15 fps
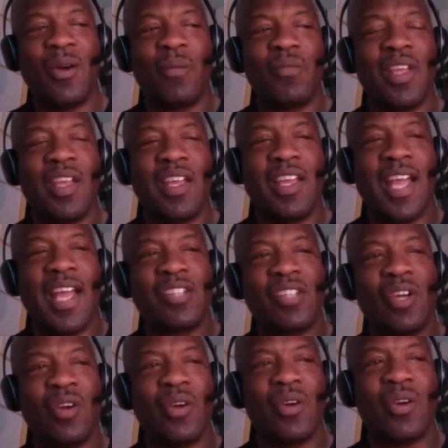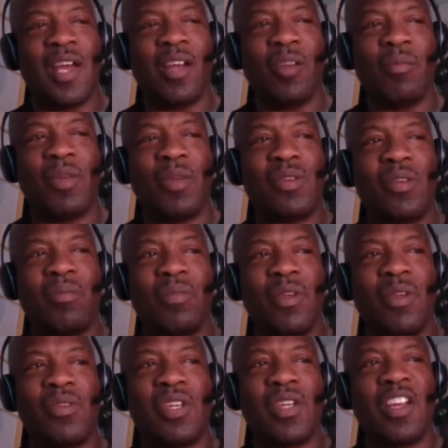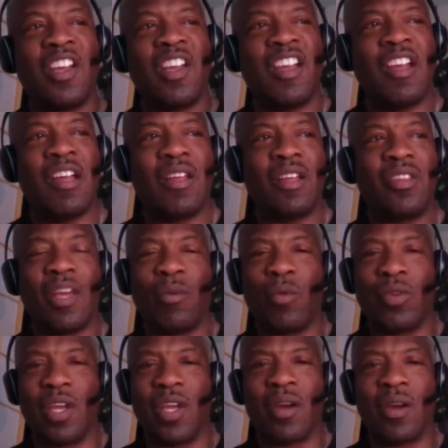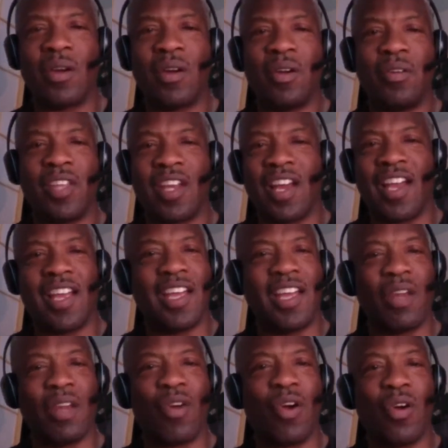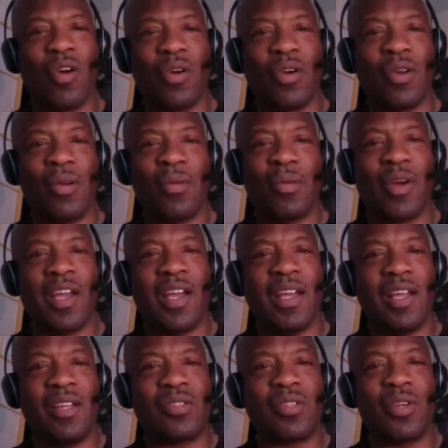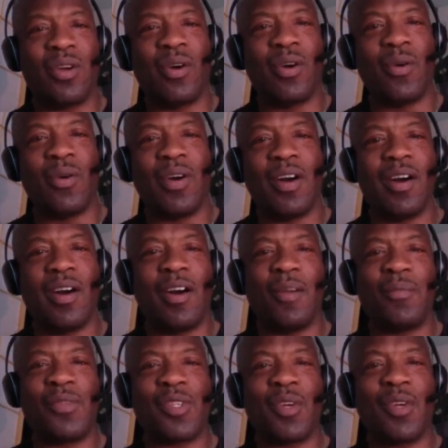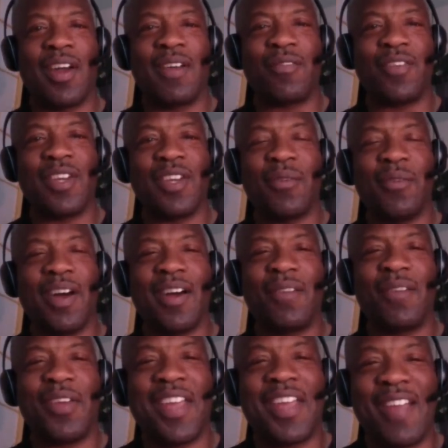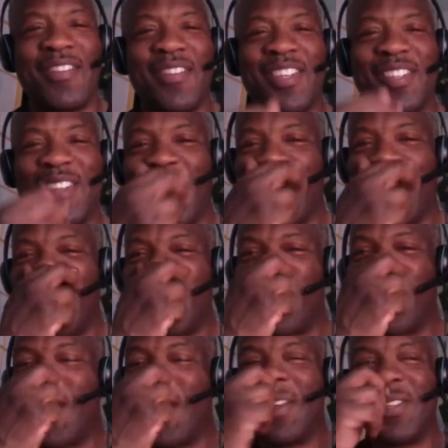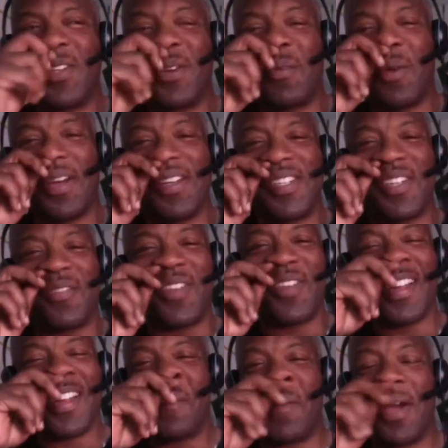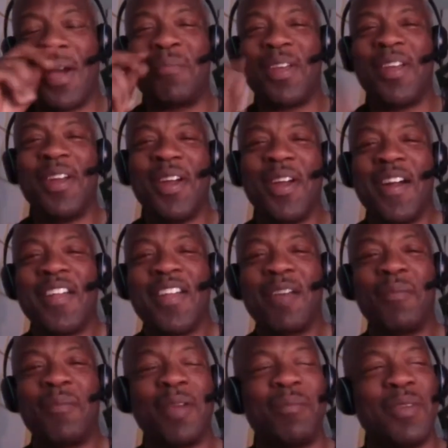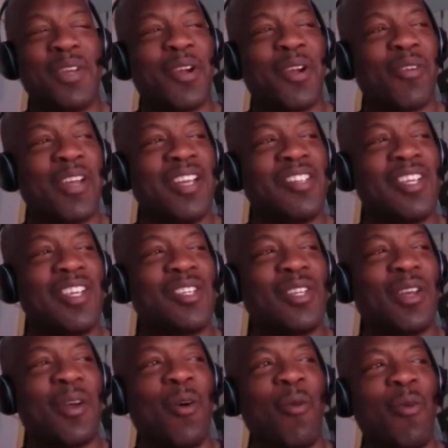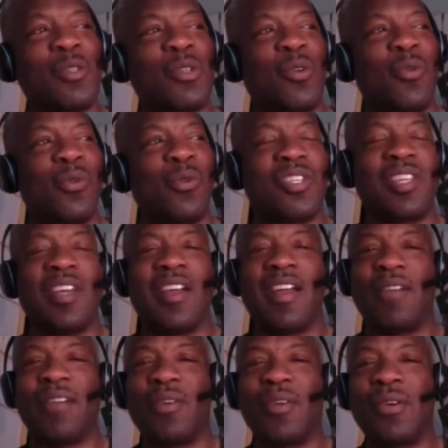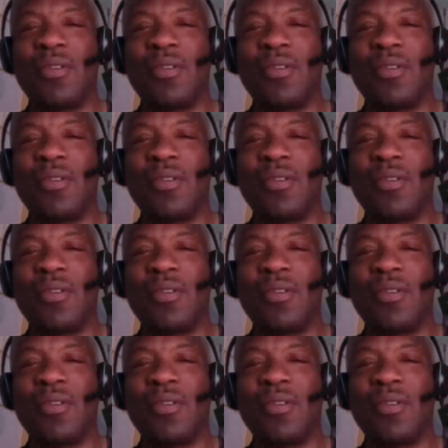he actually heard elements in the music that were there that I had never heard, right? So I figured, wow, if he gave it to Dr. Dre, something like that might be the craziest, almost coolest thing ever. So,